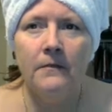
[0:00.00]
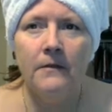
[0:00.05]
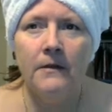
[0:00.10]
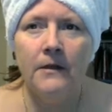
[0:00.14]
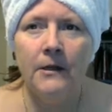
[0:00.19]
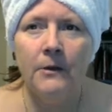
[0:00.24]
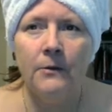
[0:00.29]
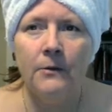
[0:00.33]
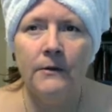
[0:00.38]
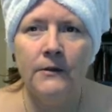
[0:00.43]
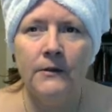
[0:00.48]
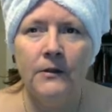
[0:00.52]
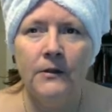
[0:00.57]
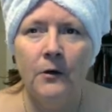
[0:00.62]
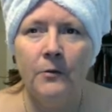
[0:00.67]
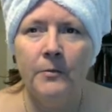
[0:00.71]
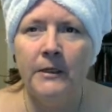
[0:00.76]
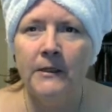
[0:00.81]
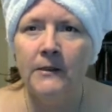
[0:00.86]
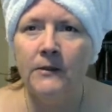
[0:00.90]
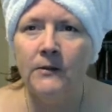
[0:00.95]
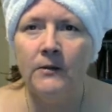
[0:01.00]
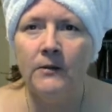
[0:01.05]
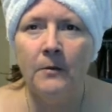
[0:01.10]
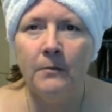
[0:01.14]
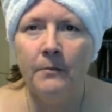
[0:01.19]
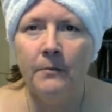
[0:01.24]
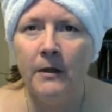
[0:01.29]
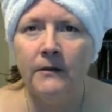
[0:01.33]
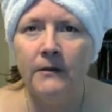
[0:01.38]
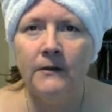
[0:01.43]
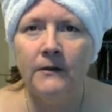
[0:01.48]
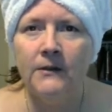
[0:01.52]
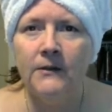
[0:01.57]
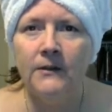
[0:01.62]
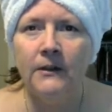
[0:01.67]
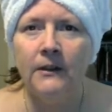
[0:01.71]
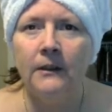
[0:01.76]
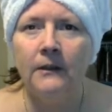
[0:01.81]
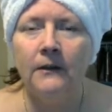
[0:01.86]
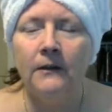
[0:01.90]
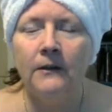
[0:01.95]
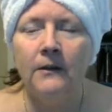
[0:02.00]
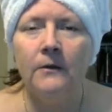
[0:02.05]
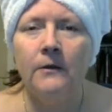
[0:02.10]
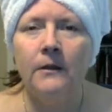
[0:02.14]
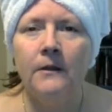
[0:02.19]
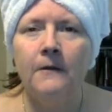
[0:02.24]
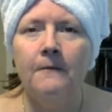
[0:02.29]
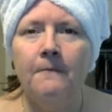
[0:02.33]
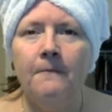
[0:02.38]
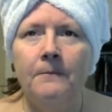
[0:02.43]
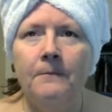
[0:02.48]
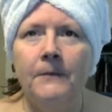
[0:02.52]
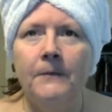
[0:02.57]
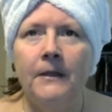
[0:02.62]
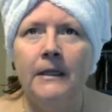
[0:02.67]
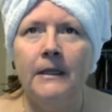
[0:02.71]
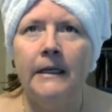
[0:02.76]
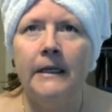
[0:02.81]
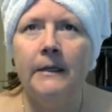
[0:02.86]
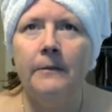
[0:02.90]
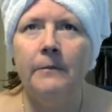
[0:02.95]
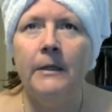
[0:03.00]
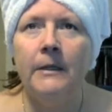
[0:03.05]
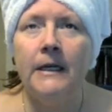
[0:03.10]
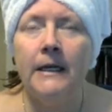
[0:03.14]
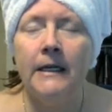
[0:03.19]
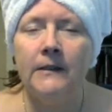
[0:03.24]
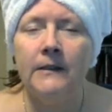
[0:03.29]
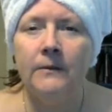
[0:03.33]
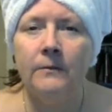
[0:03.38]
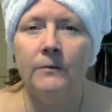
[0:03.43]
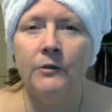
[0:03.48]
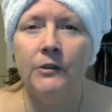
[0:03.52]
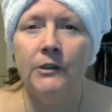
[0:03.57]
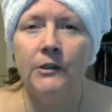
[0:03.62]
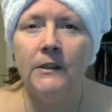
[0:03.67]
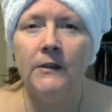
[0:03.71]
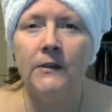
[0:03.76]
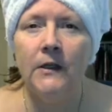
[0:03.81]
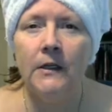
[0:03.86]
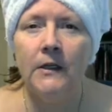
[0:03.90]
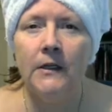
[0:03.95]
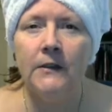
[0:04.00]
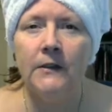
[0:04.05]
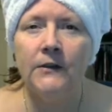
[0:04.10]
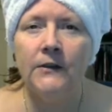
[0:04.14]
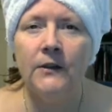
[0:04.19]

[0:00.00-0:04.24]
there was no pieces of the bun sticking to it, but it had some cheese on it.